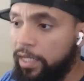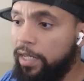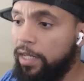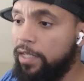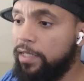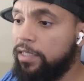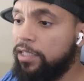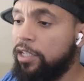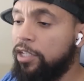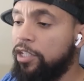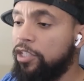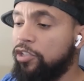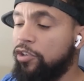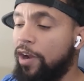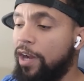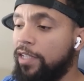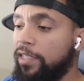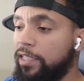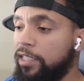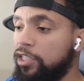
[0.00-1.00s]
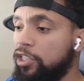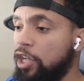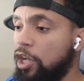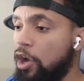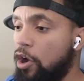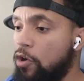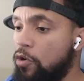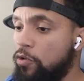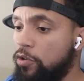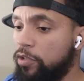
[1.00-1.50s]
It's crazy. It's
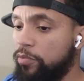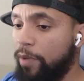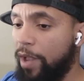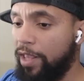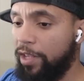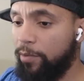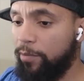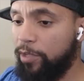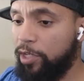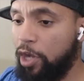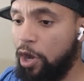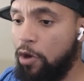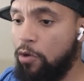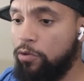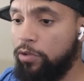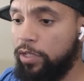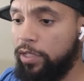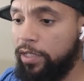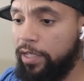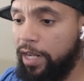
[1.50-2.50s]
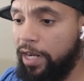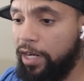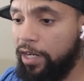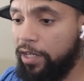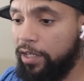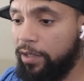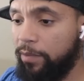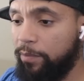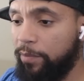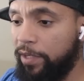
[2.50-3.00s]
cold. It's probably gonna be cold in
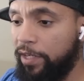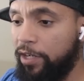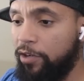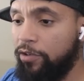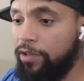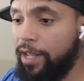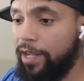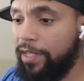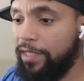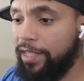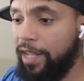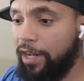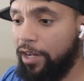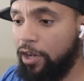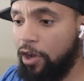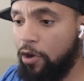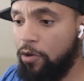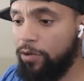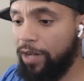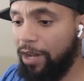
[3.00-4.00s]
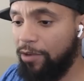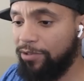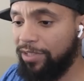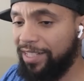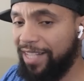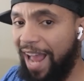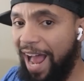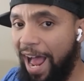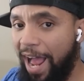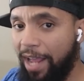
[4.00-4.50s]
there, but it don't like it's that cold outside.